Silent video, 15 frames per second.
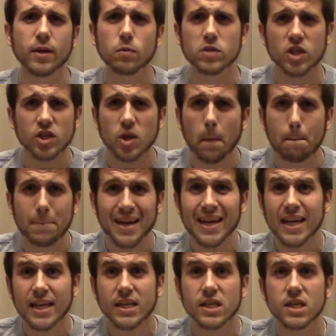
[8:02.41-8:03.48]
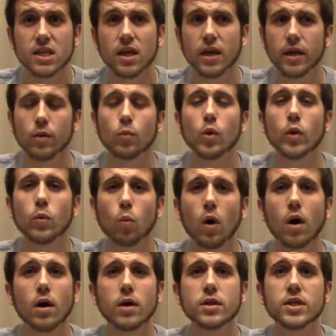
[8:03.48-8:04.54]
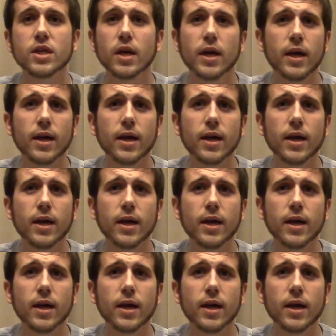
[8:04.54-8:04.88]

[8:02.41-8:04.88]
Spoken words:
He was such a beast. He really was.